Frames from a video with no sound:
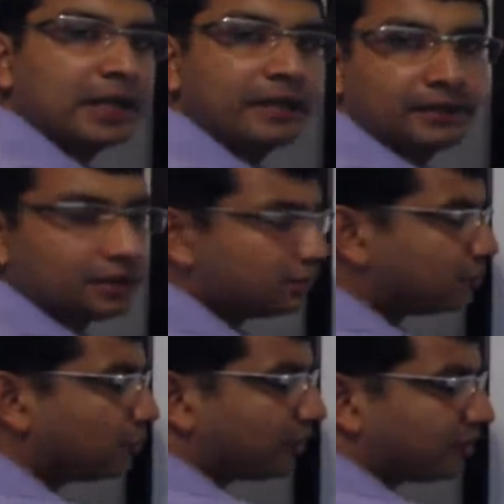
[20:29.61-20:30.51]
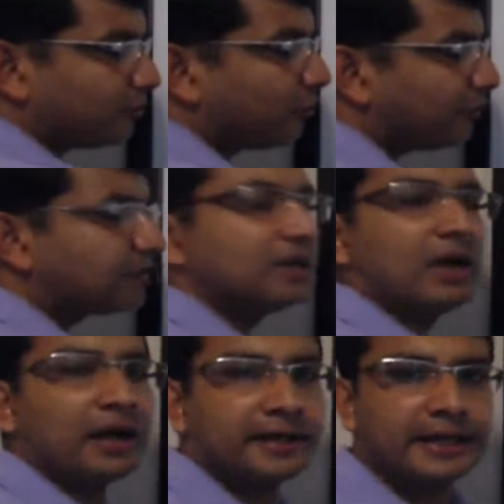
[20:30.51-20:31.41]
and then you are removing the
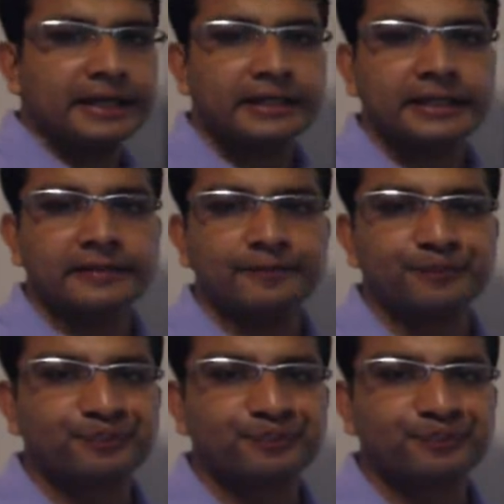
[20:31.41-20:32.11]
gagegi.